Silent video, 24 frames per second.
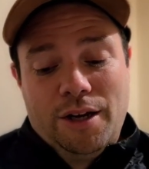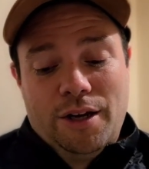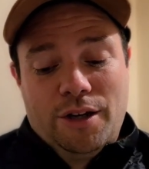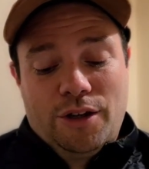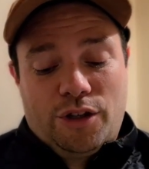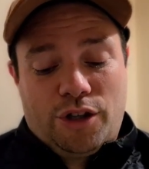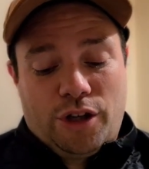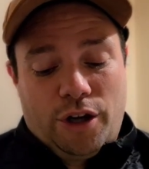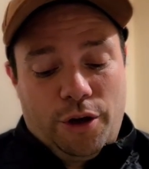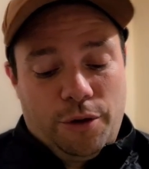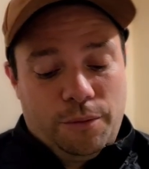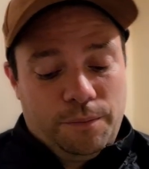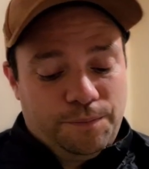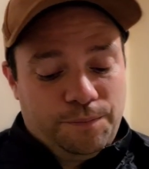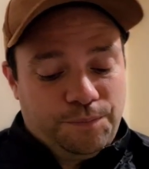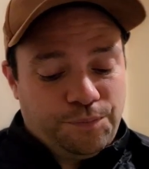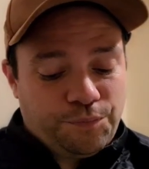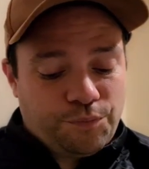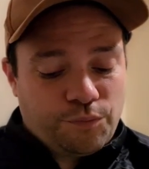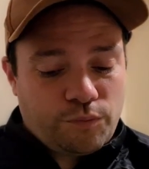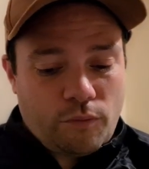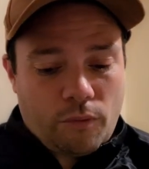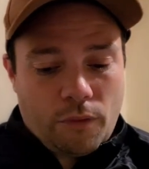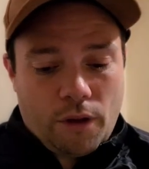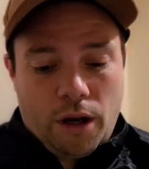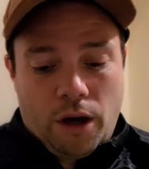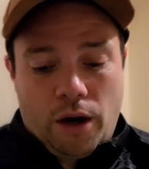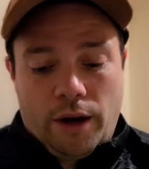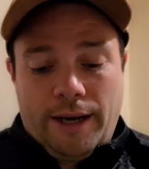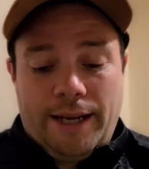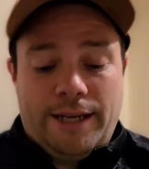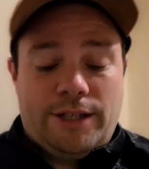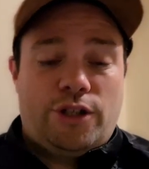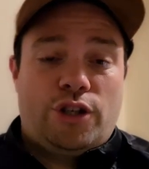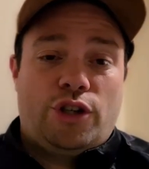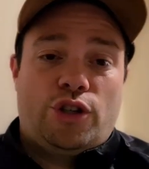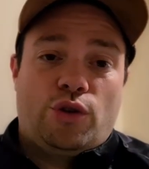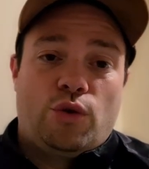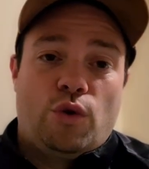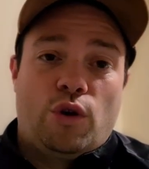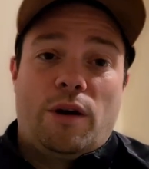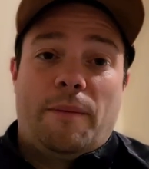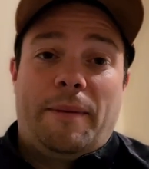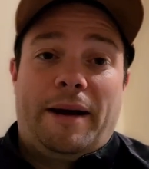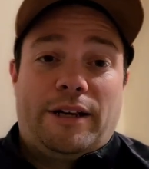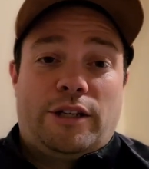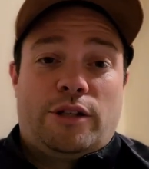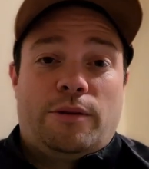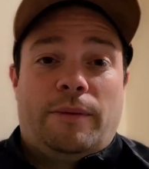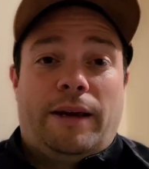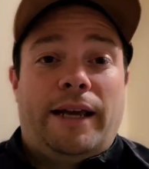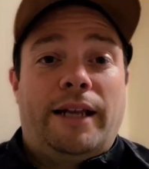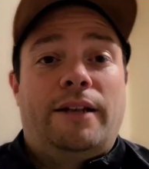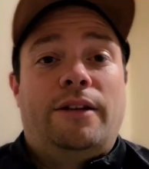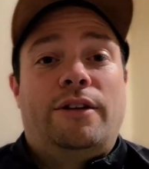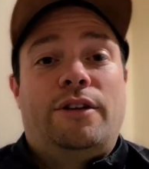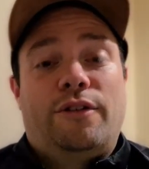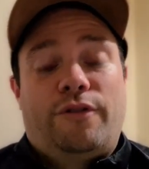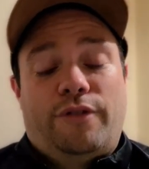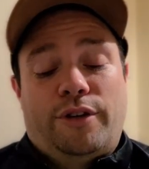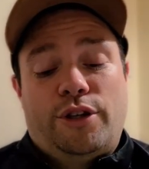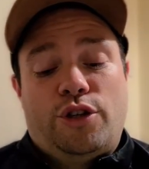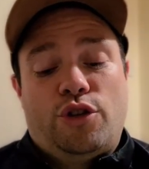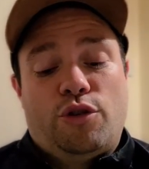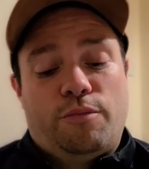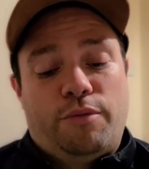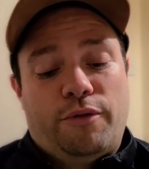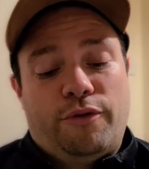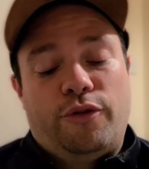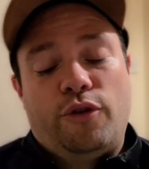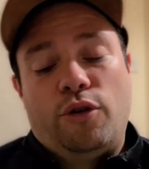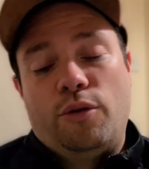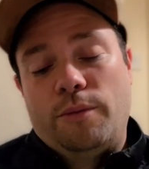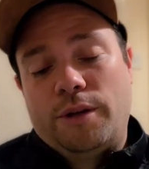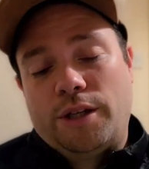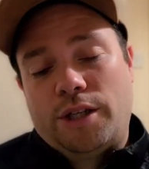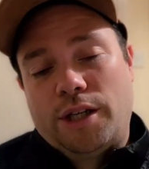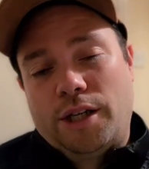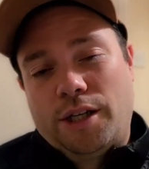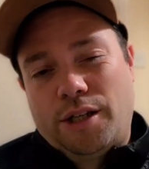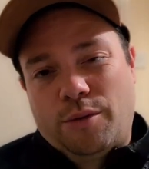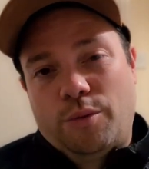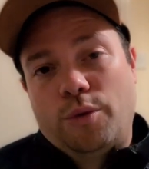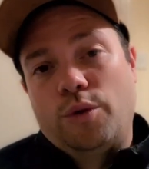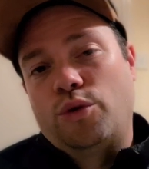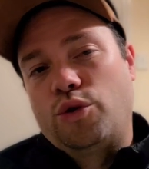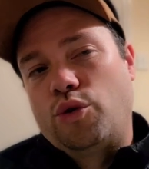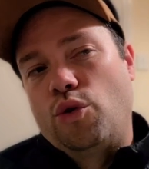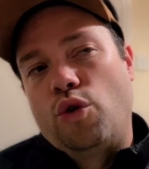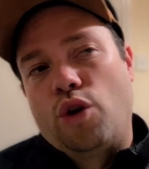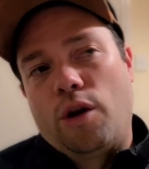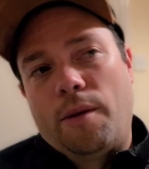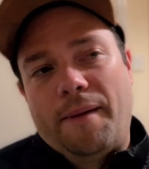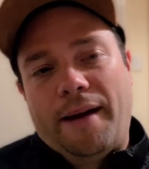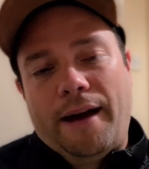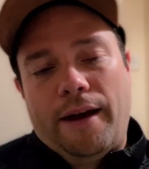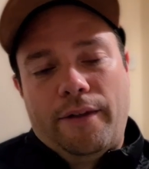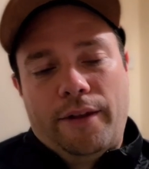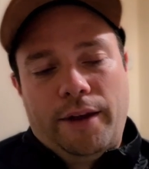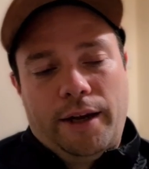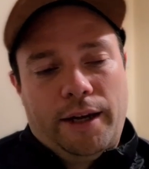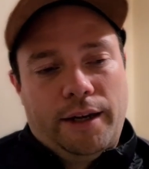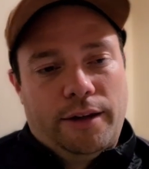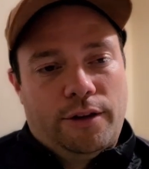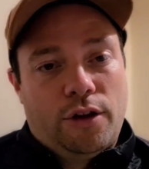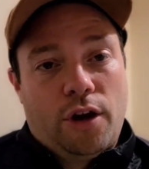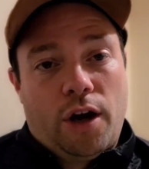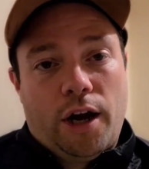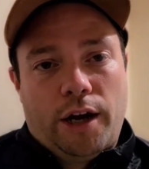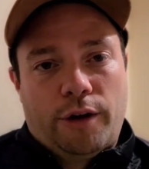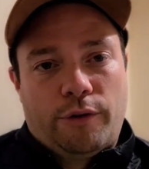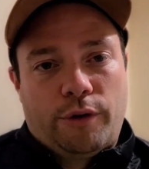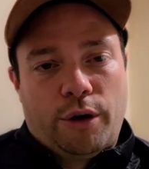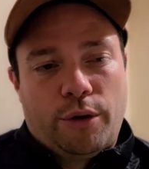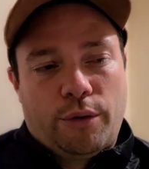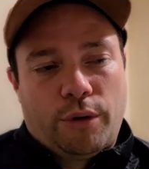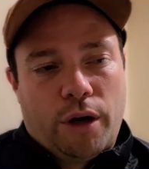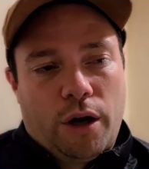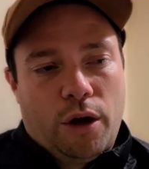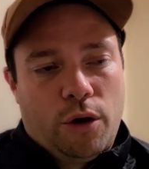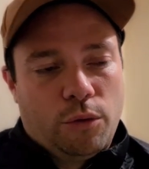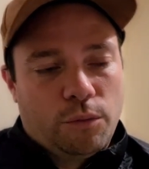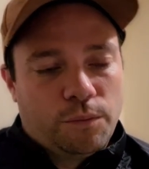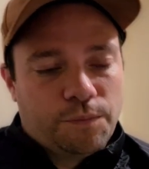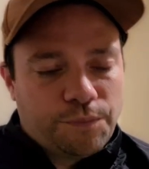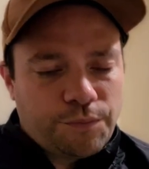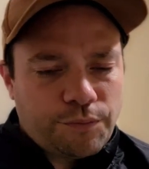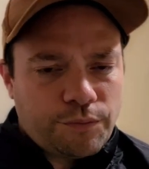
So let's just talk about some individual performances, and we'll talk about the Dier own goal